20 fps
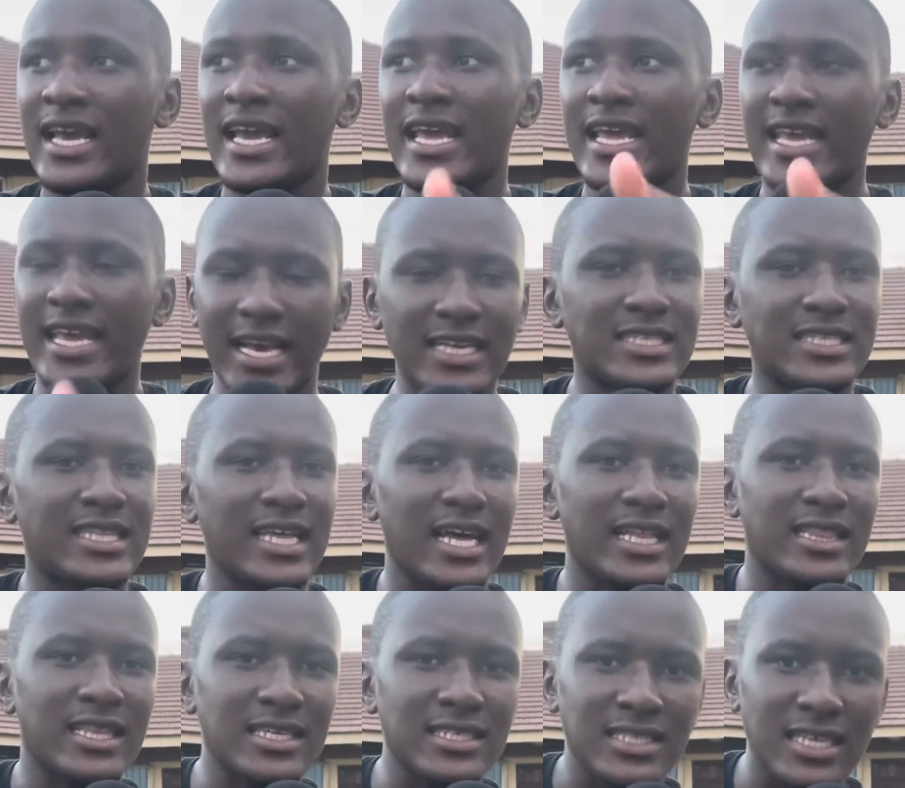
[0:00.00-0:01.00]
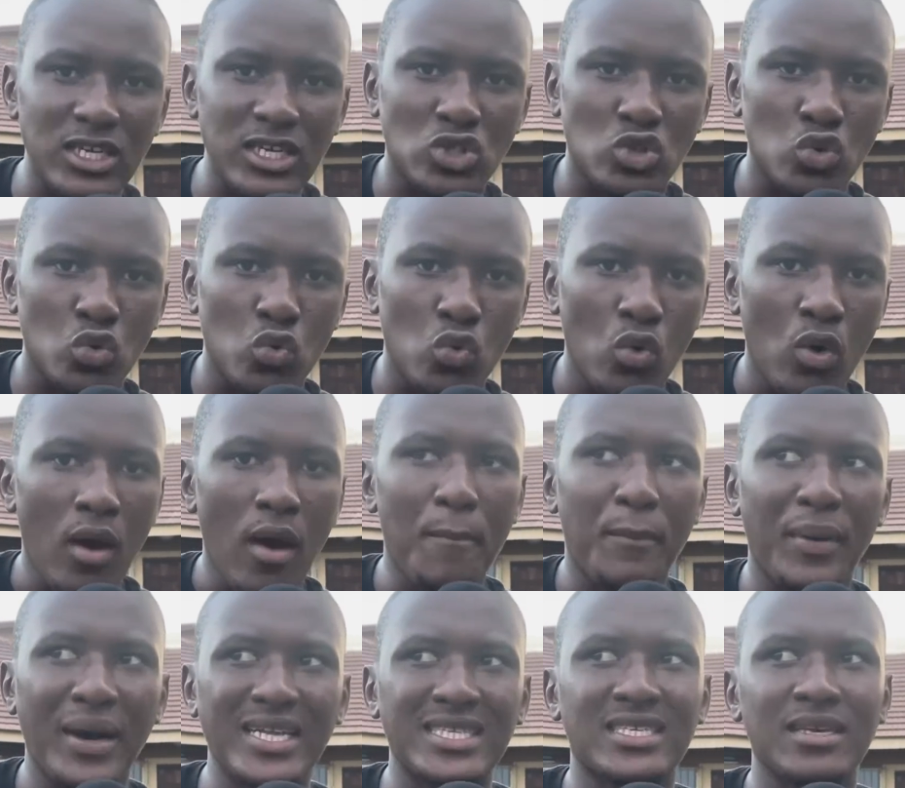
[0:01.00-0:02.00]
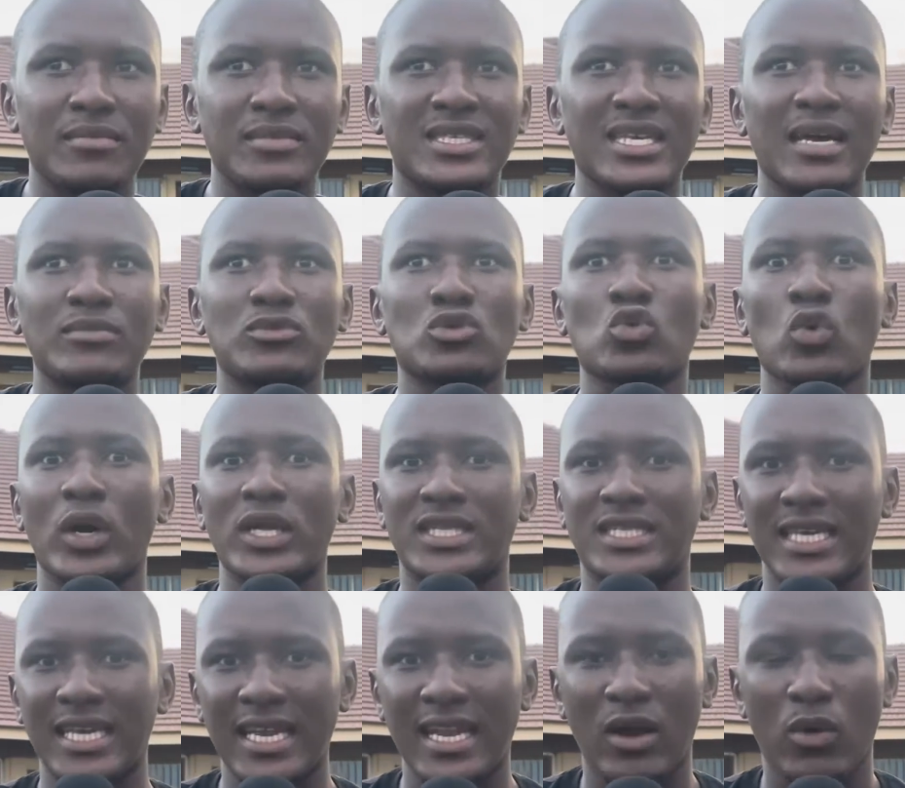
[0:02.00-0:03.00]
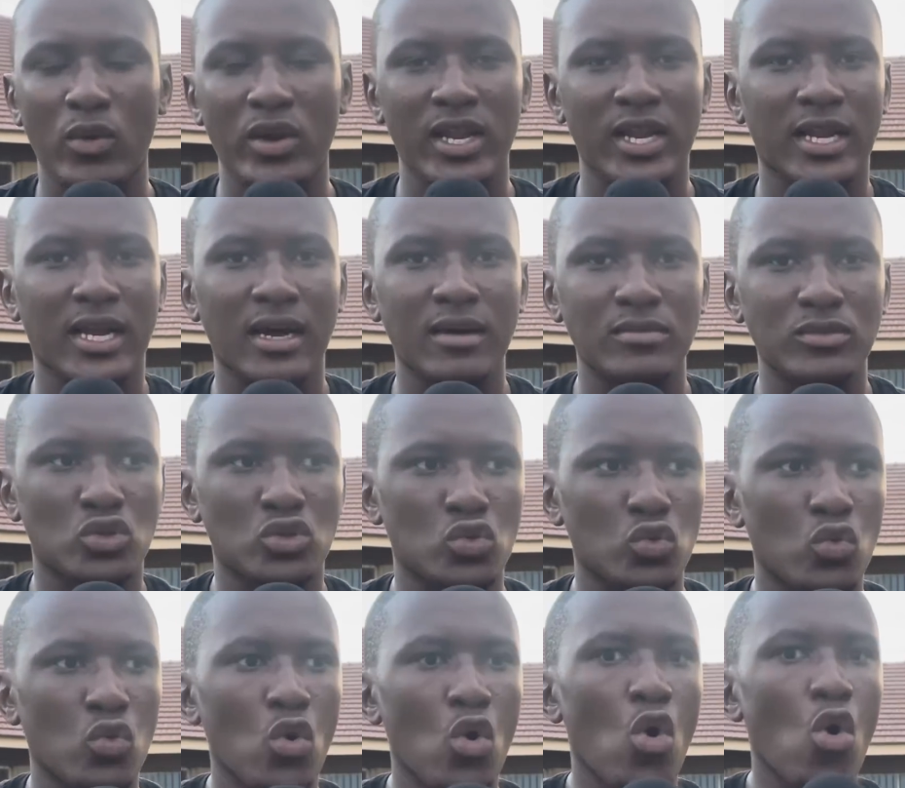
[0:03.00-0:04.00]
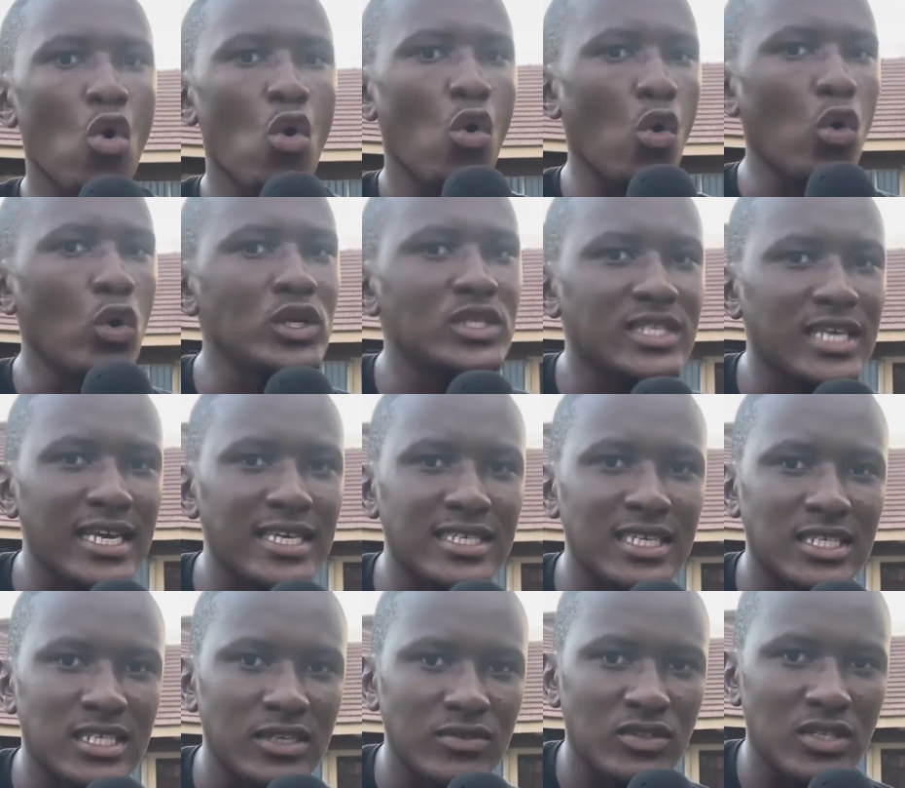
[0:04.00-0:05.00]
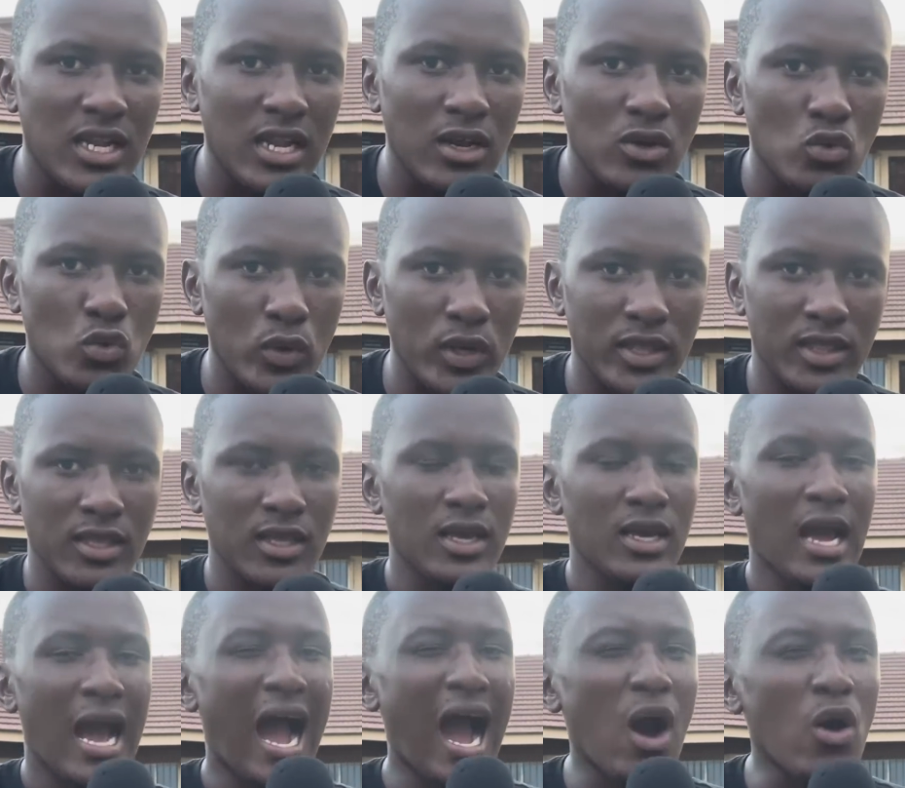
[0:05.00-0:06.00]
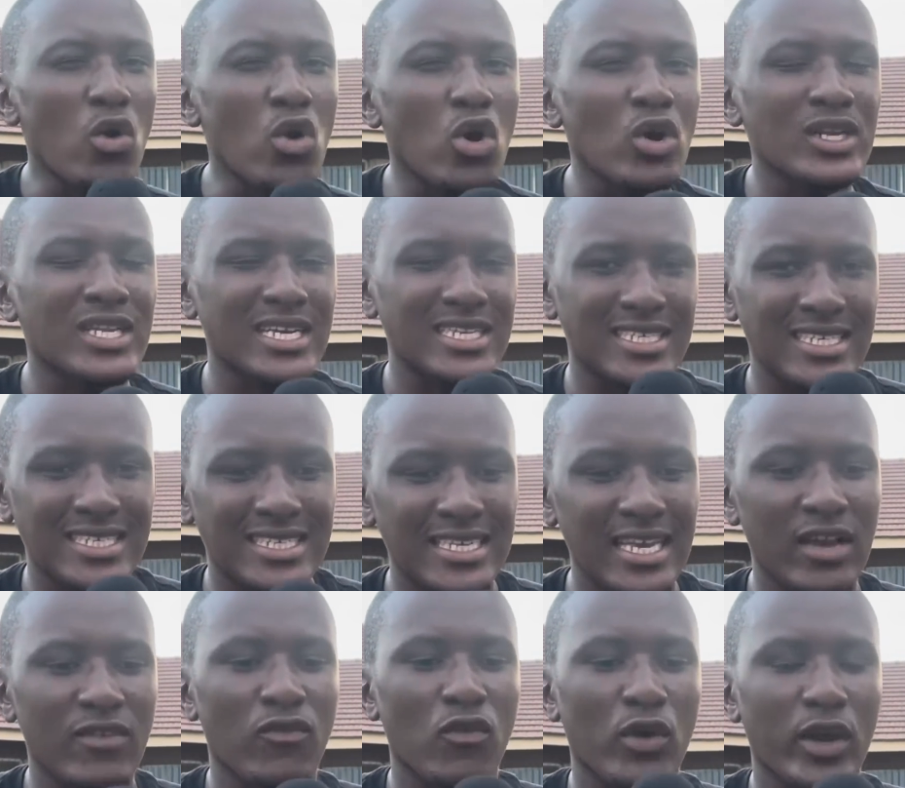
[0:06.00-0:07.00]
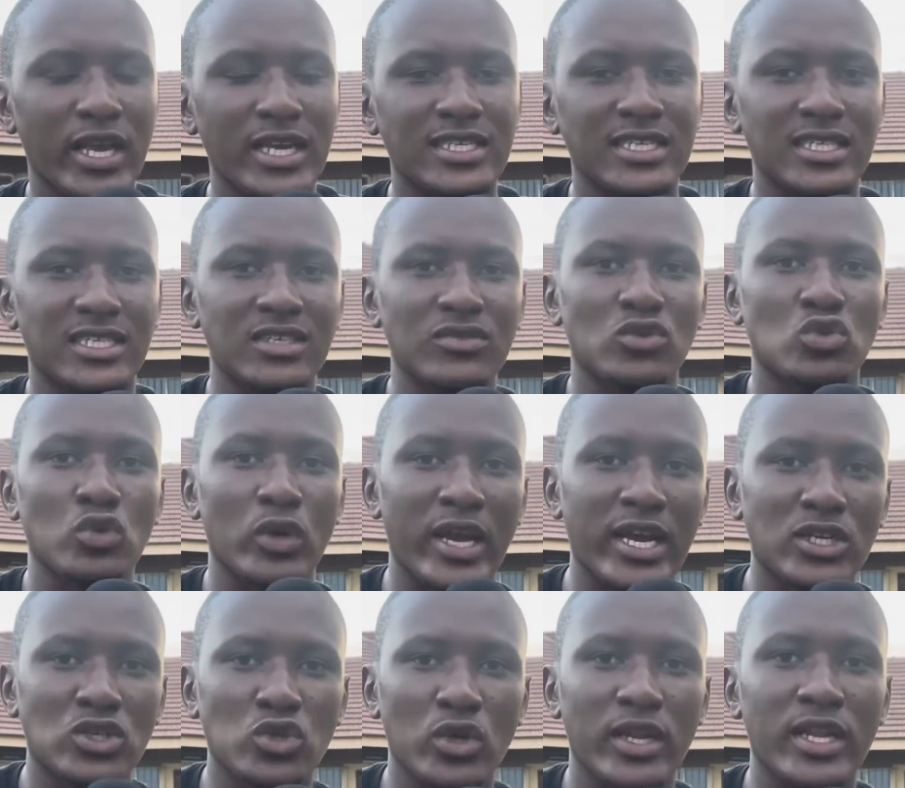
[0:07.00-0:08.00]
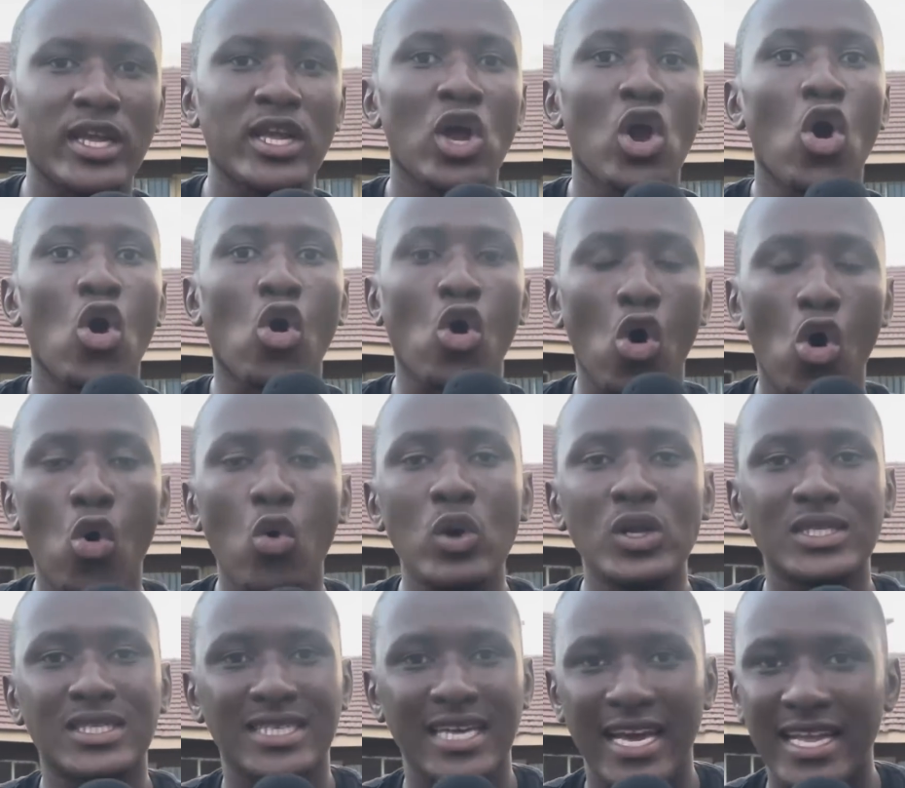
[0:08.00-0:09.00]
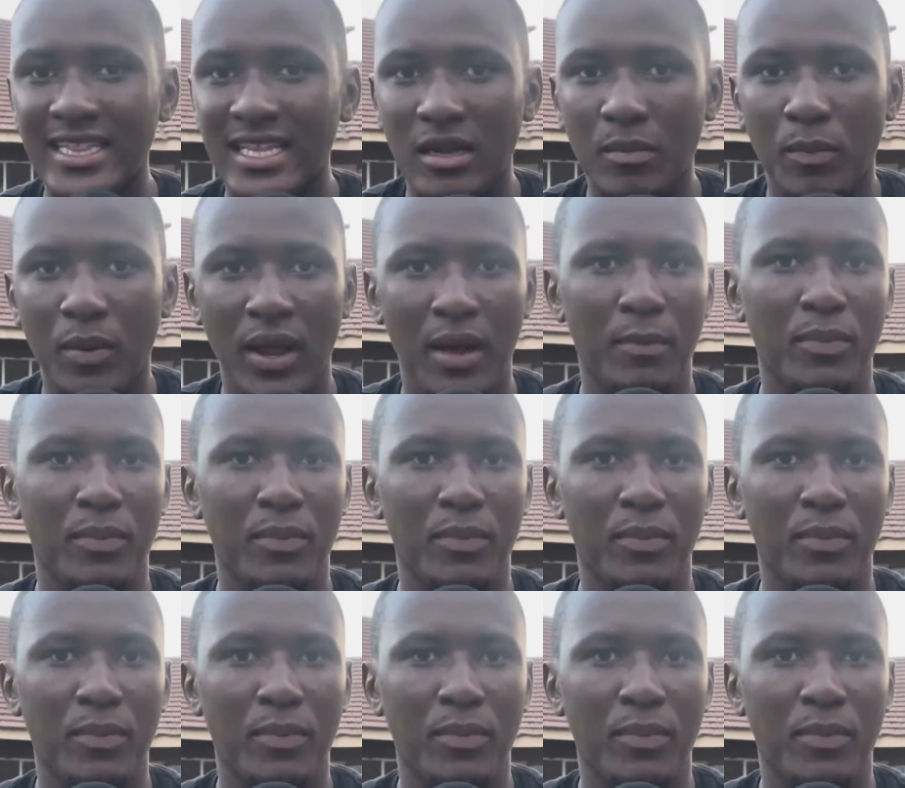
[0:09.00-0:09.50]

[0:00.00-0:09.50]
Yes, there are things they do, but sometimes Guatina, when it comes to who is Kaizer Chiefs linked with, how long does it take for Kaizer Chiefs to actually go and sign that player?